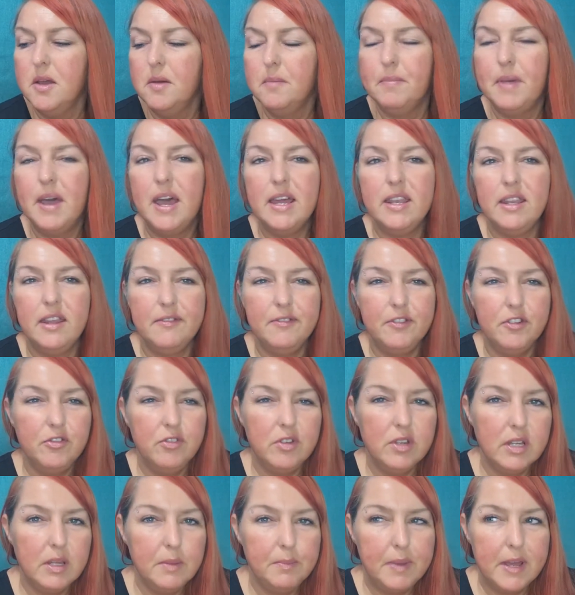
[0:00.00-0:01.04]
but I never
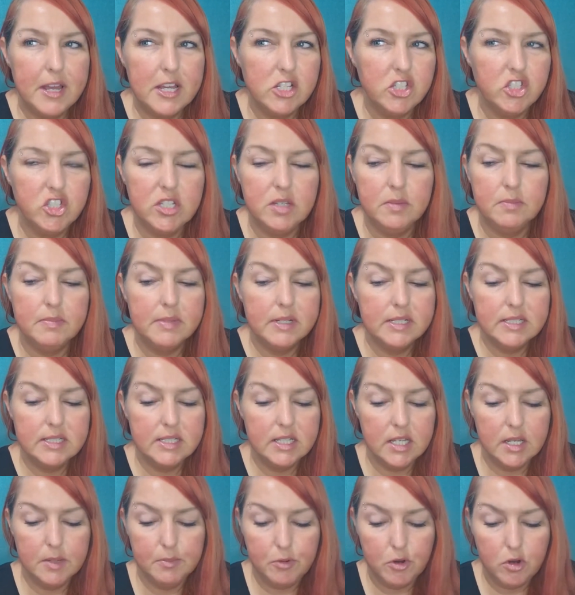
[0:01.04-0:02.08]
really buy cheap
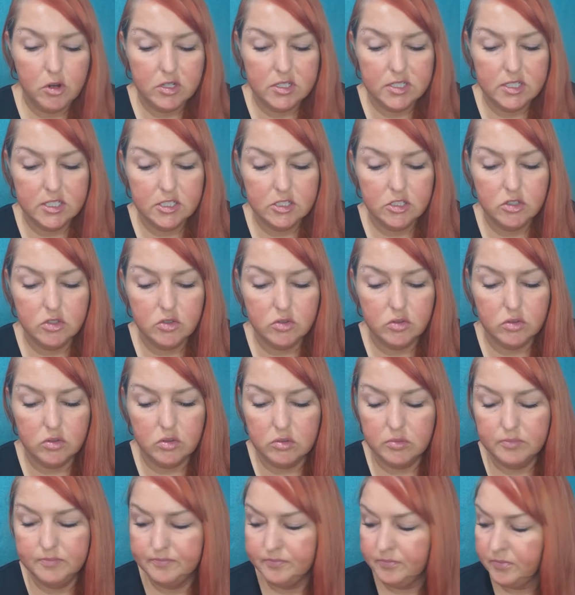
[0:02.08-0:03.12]
mystery boxes, so
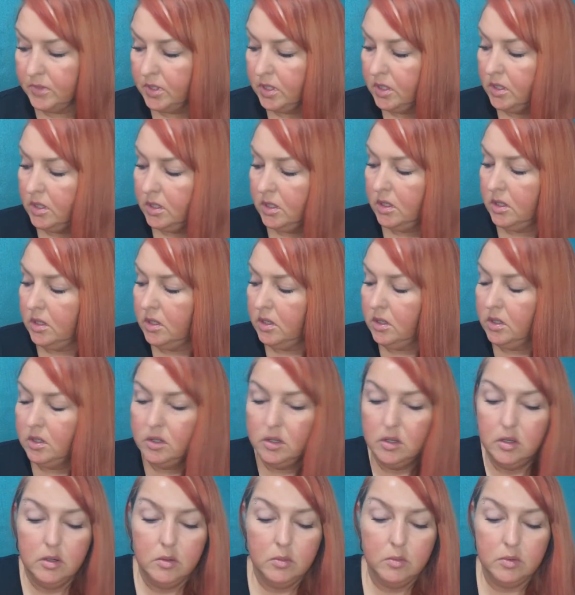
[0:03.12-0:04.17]

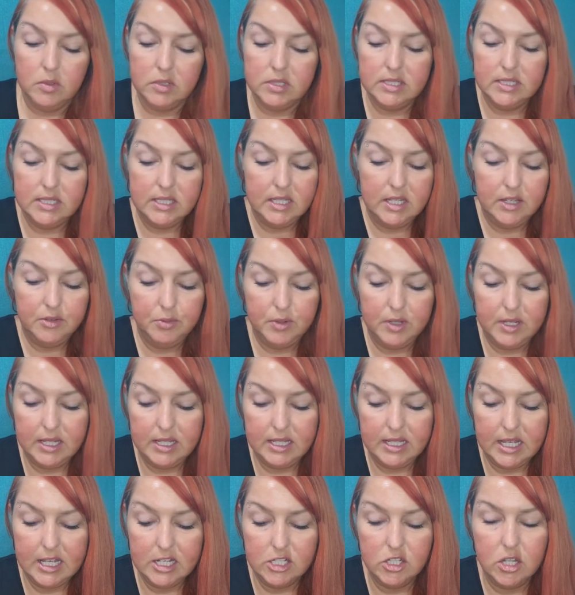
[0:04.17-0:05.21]
we'll see if we
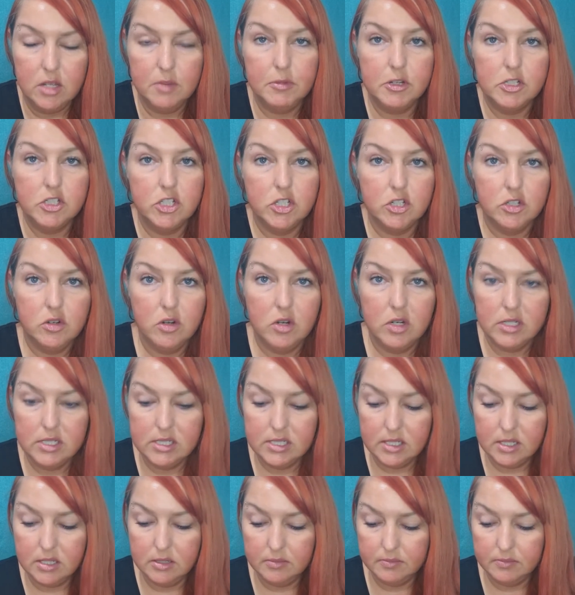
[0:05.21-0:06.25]
can guess how much it cost.